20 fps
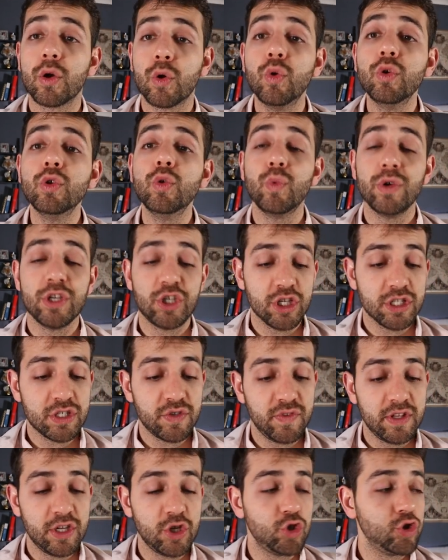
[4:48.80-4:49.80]
Good, we
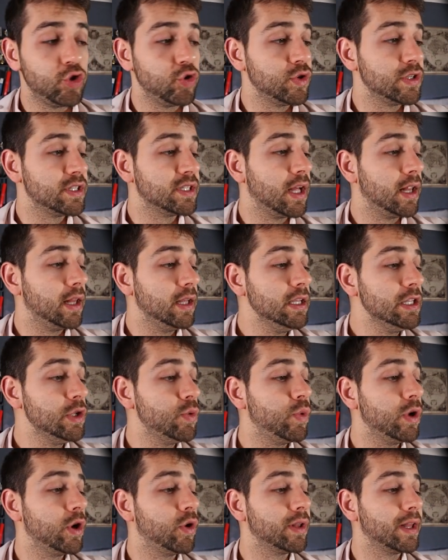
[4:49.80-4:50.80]
just finished to install
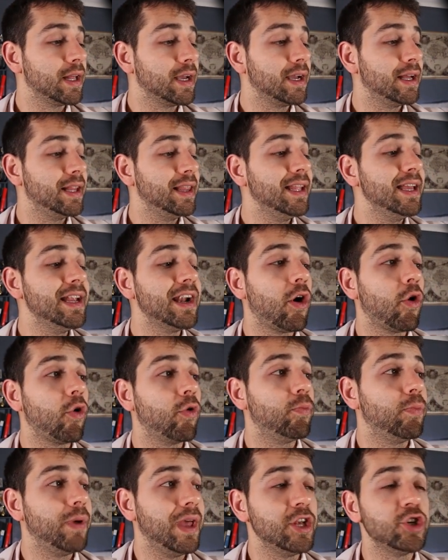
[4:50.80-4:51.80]
it. We're gonna clear
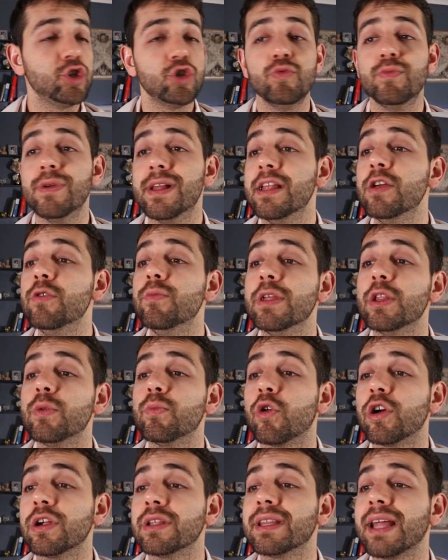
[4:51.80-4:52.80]
our page to be a little
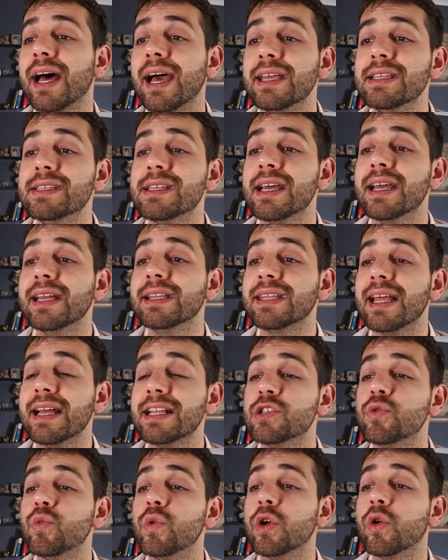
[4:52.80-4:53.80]
bit more tight, and
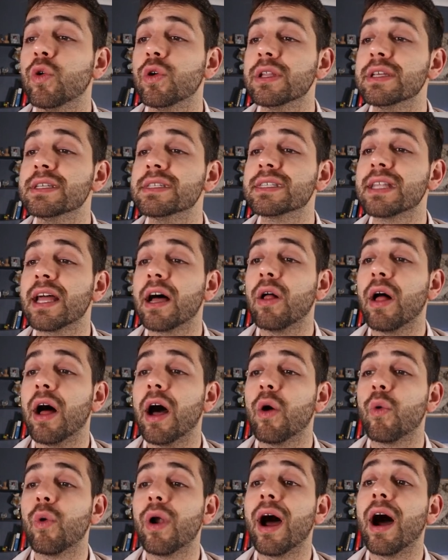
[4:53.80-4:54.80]
that we're gonna install
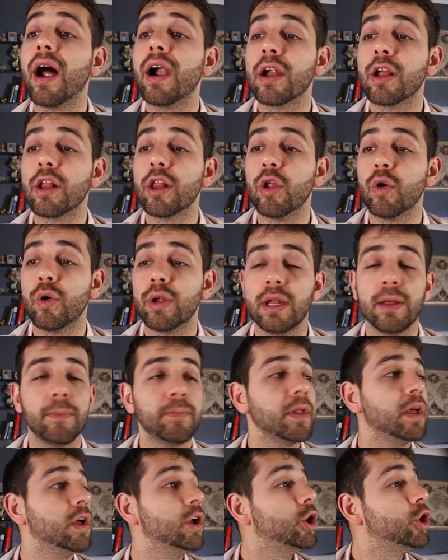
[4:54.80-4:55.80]
our Rclone.
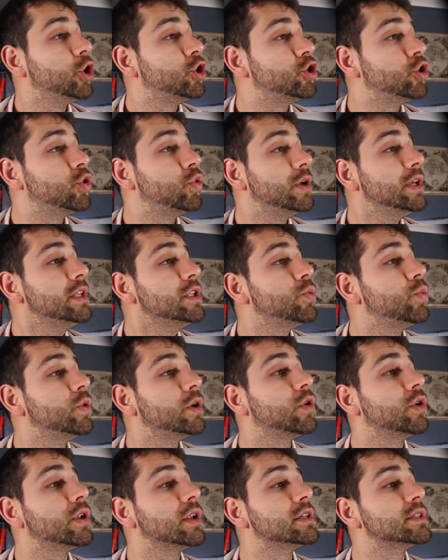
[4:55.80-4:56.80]
To do it,
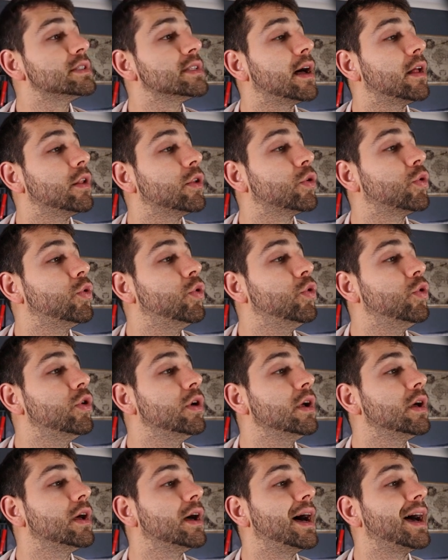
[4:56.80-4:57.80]
we're gonna install
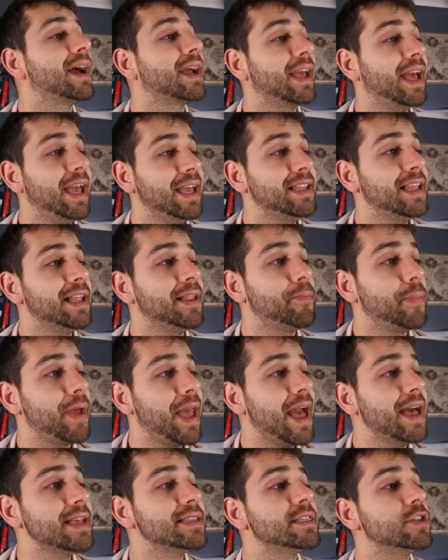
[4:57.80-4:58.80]
core
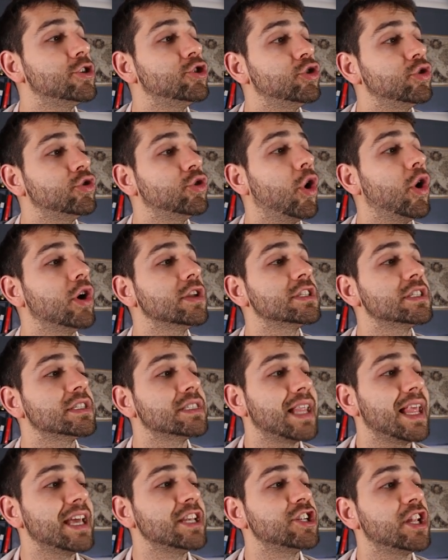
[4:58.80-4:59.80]
https
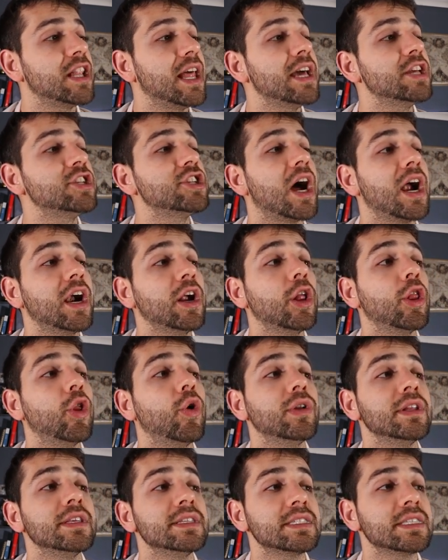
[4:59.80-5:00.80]

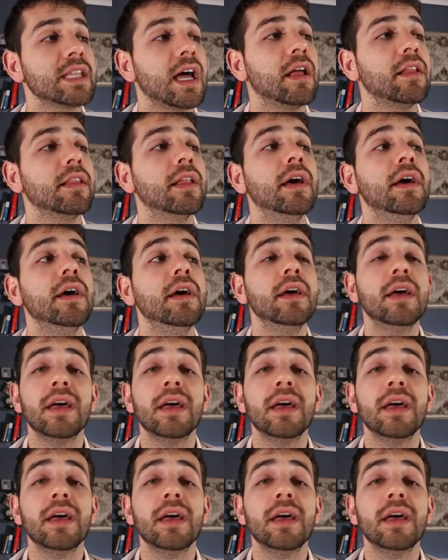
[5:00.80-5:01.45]
/rclone install